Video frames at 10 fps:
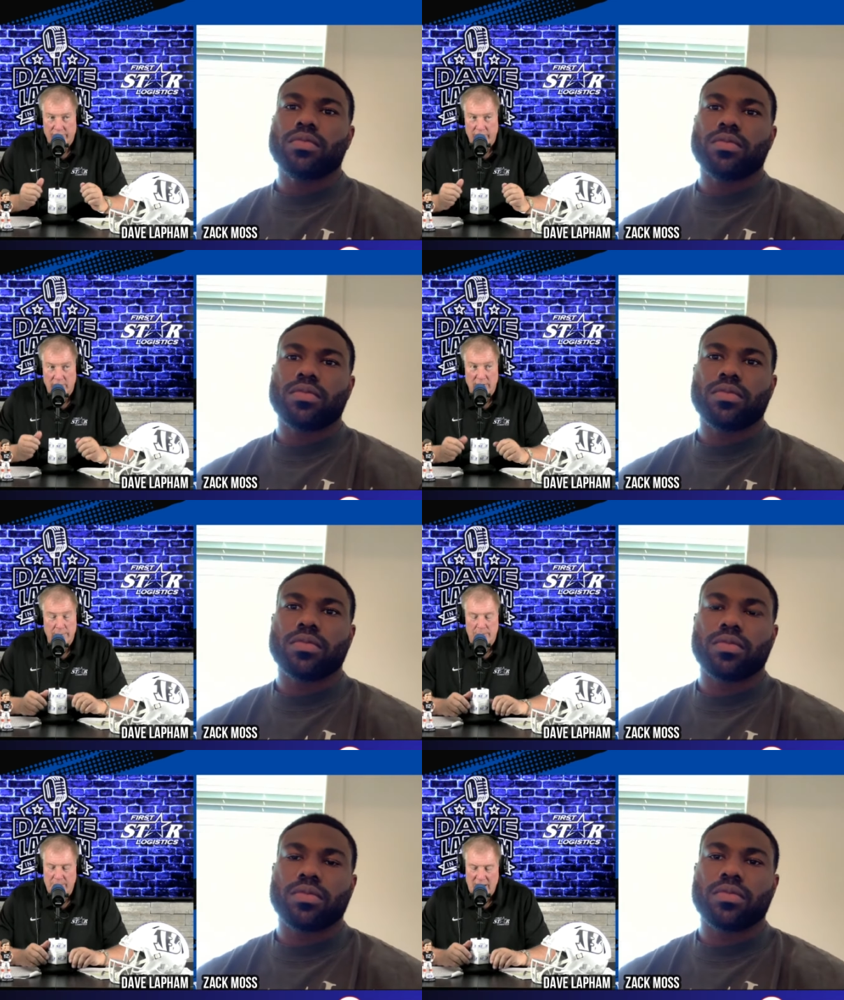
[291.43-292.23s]
Speaker 1: and clean.
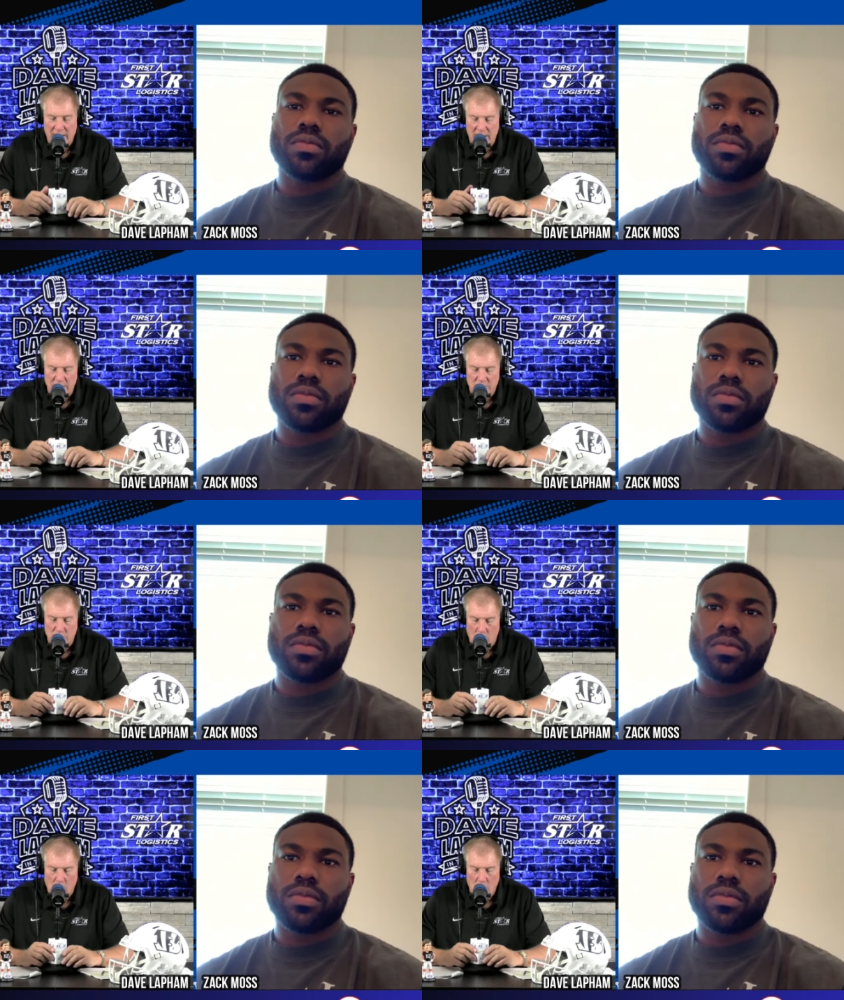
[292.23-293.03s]
But man, he is
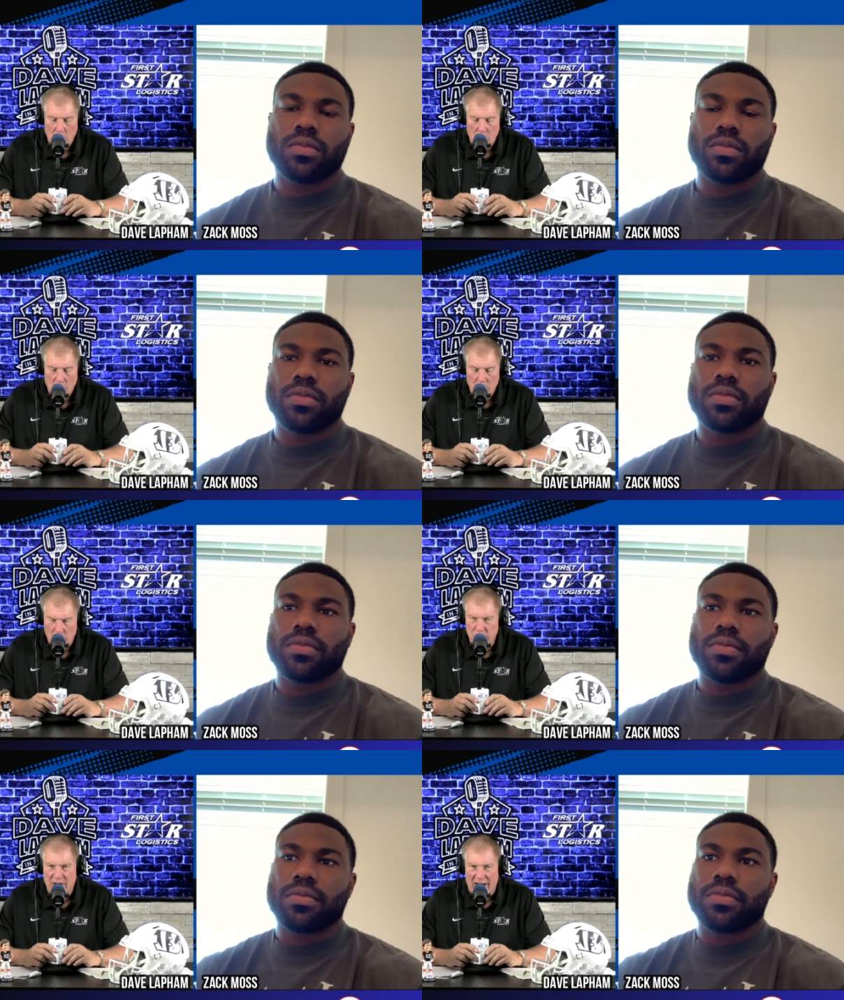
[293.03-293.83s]
so
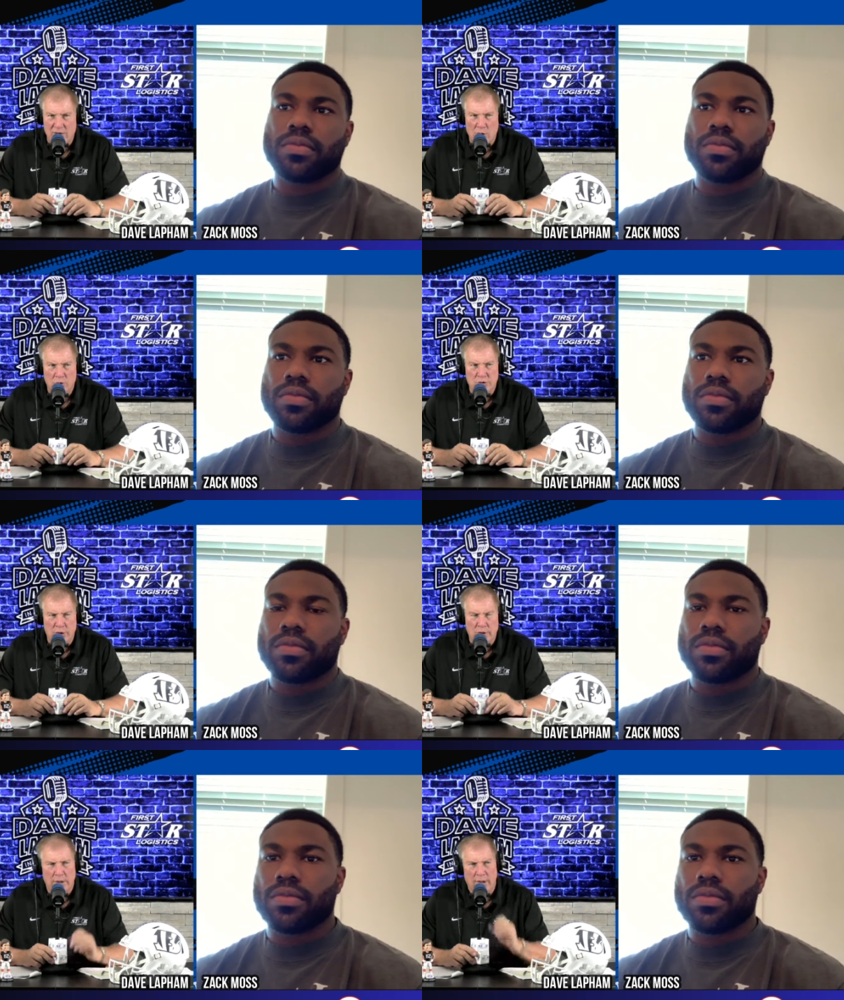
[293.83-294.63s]
good diagnosing,
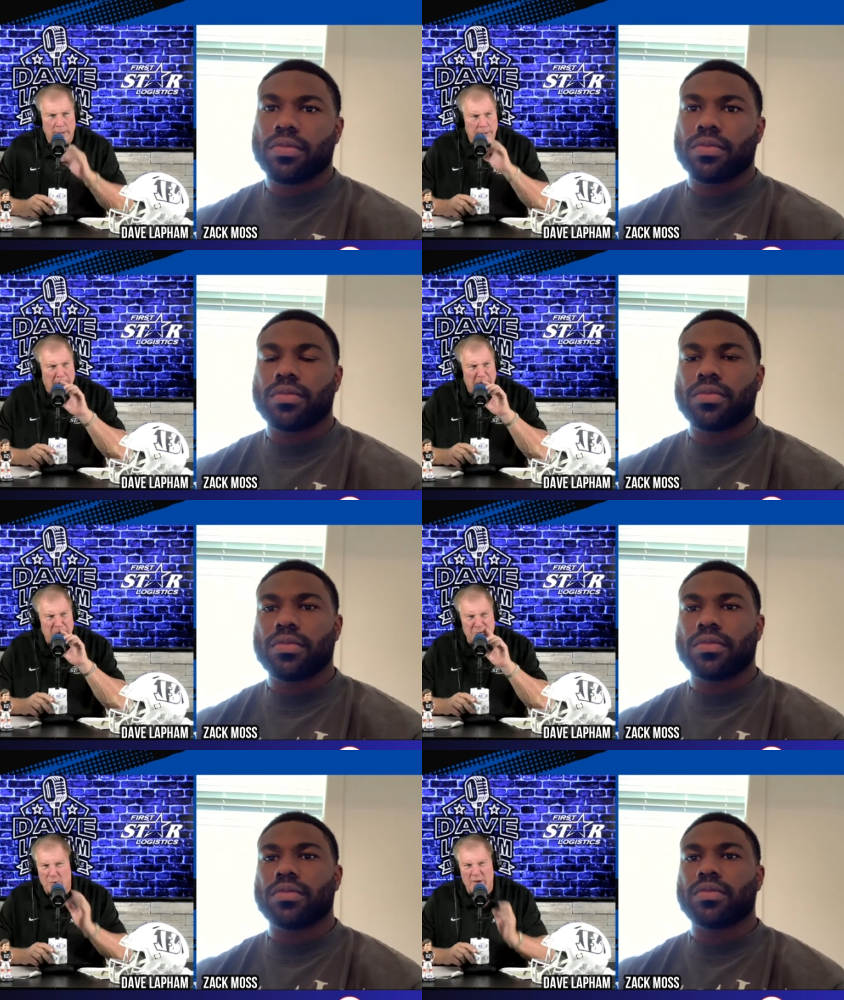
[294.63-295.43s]
and and uh,
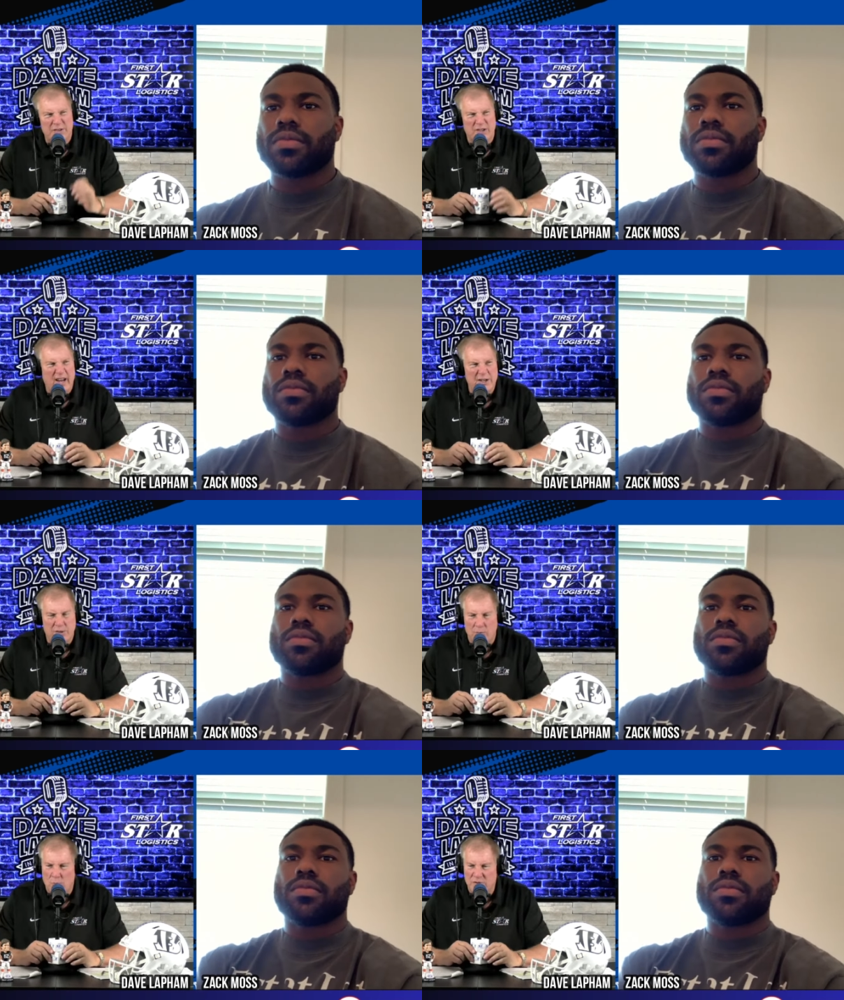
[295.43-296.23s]
there's no
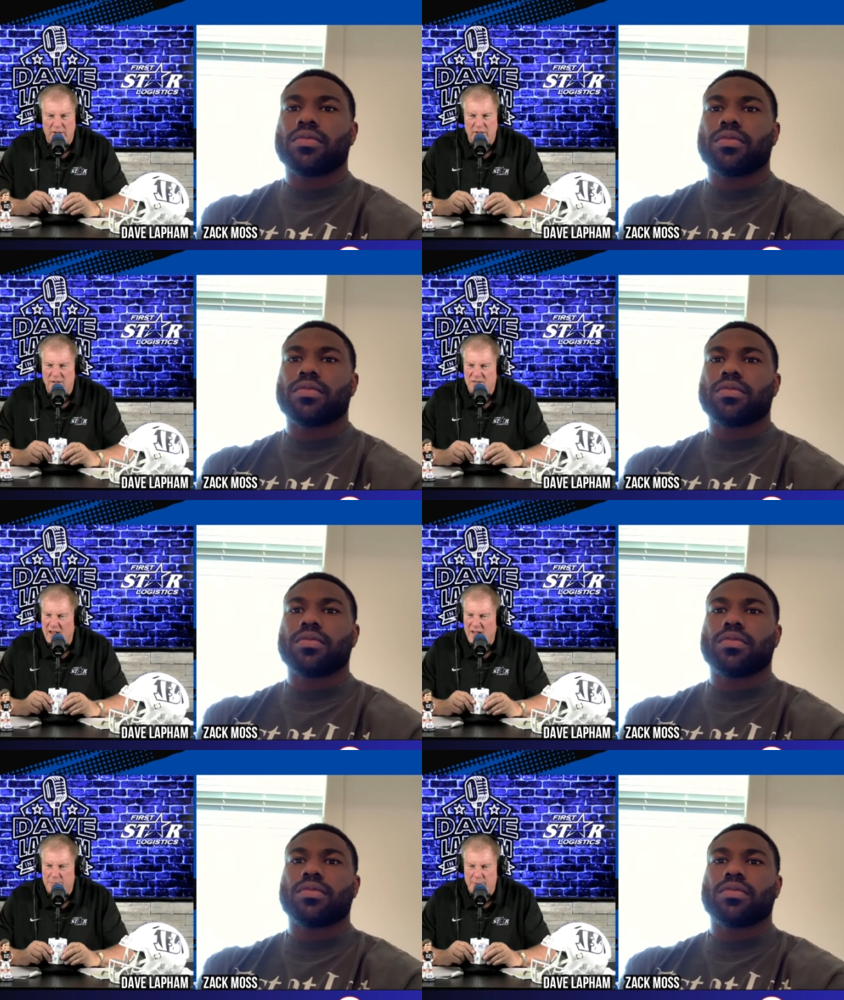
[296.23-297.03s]
hesitation once he
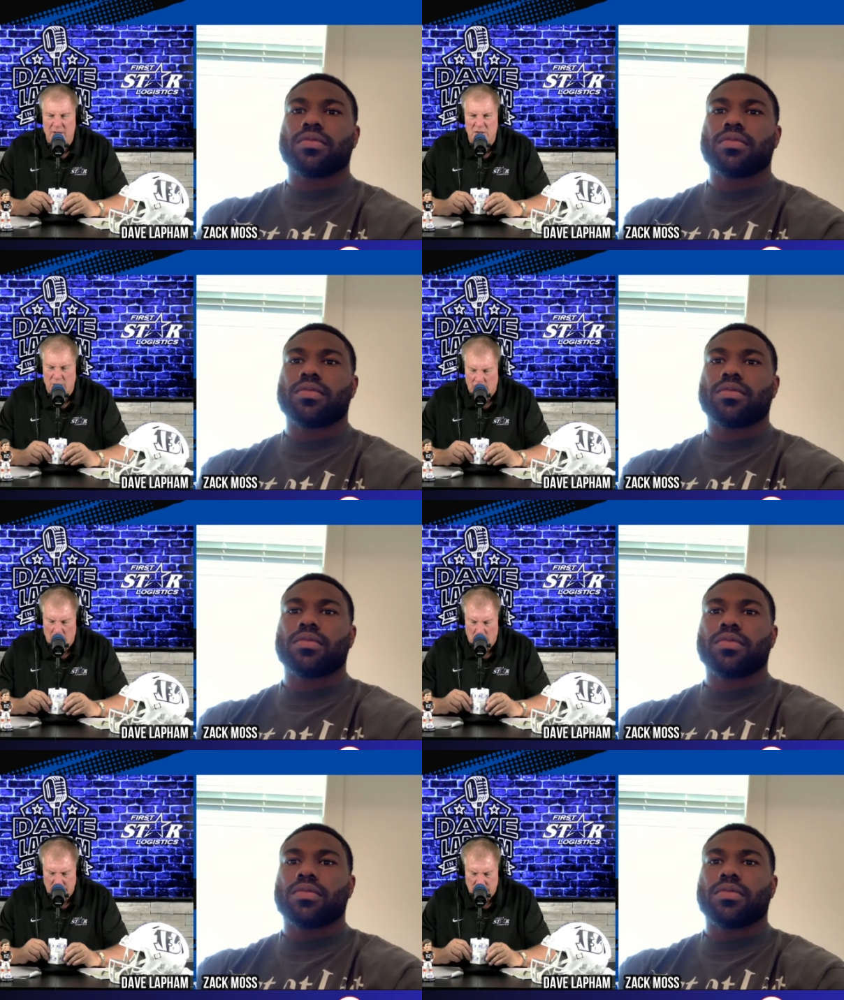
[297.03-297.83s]
decides. Man, he's going to
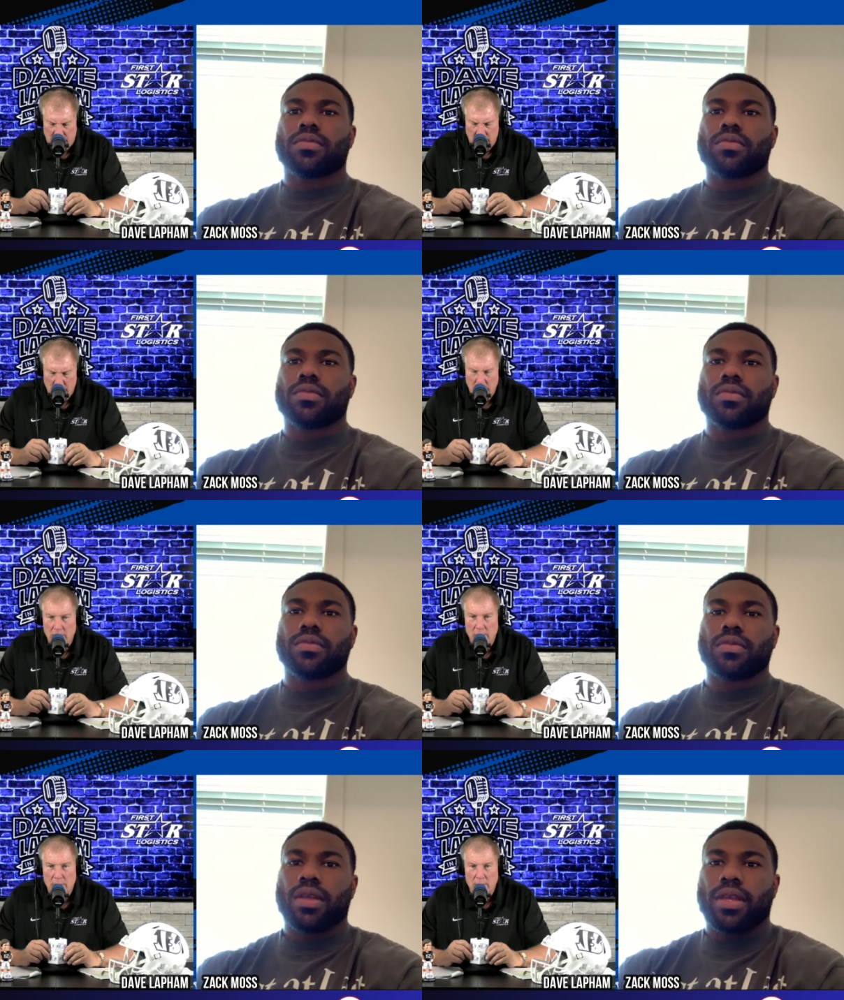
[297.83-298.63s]
go, isn't he?
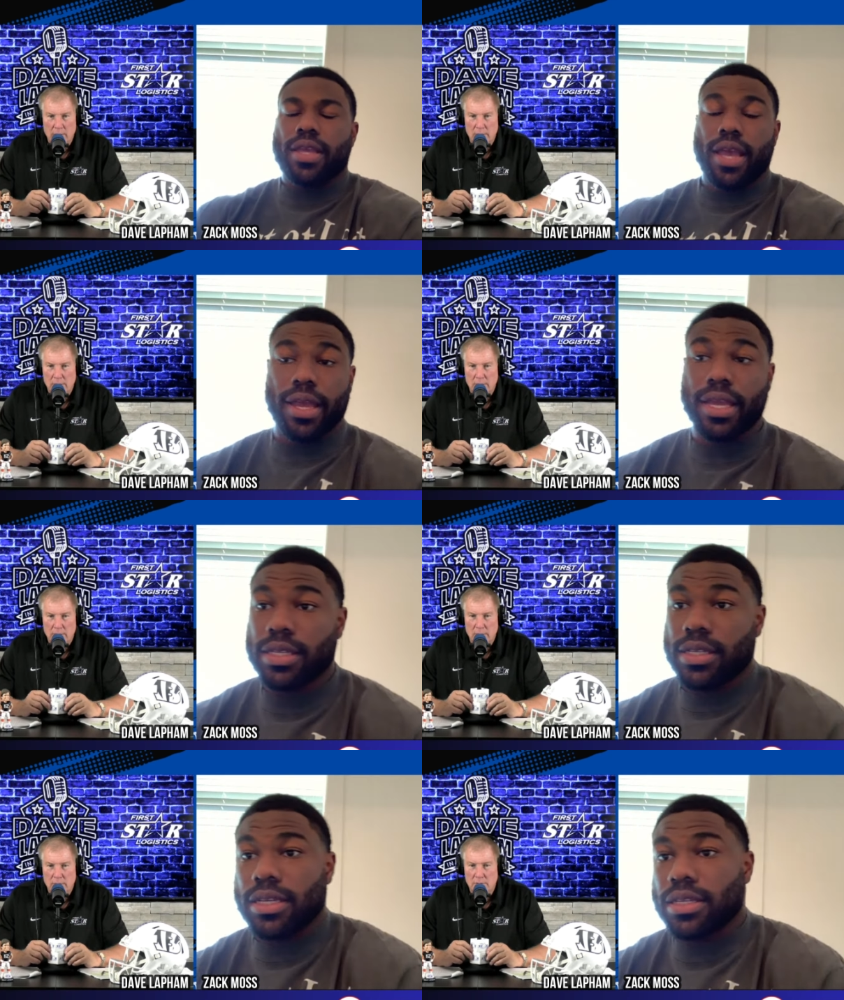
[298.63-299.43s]
Speaker 2: Yeah,
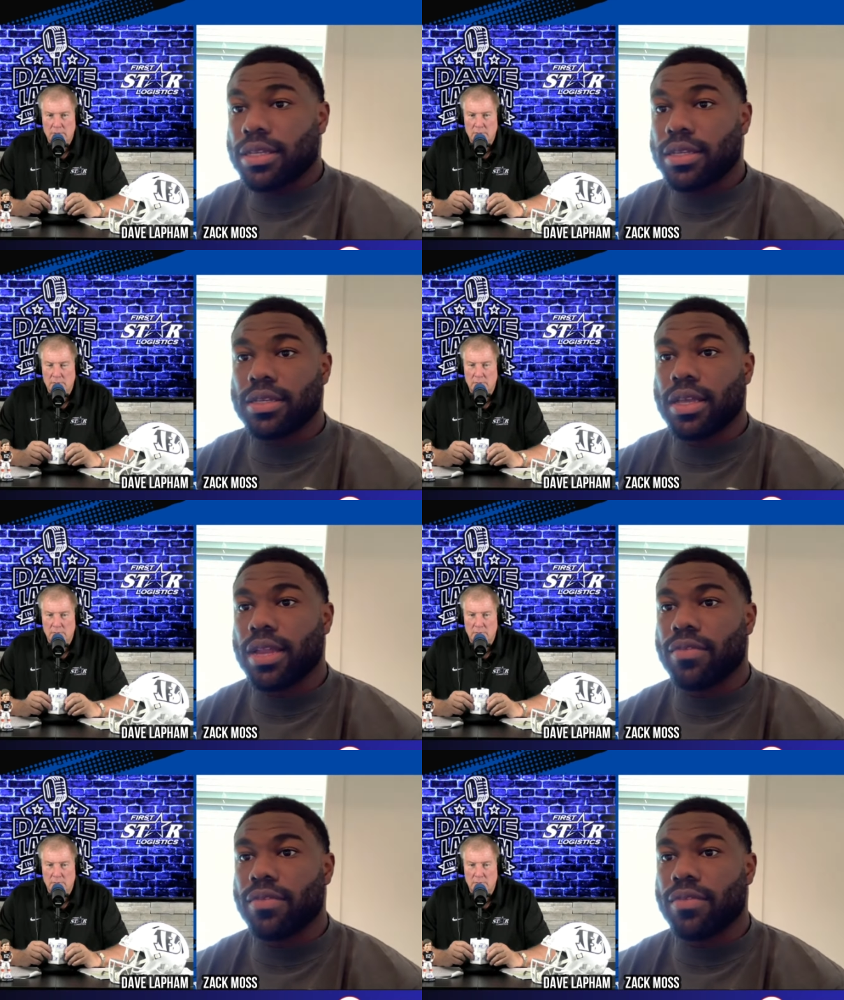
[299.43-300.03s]
he's he's a he's a hell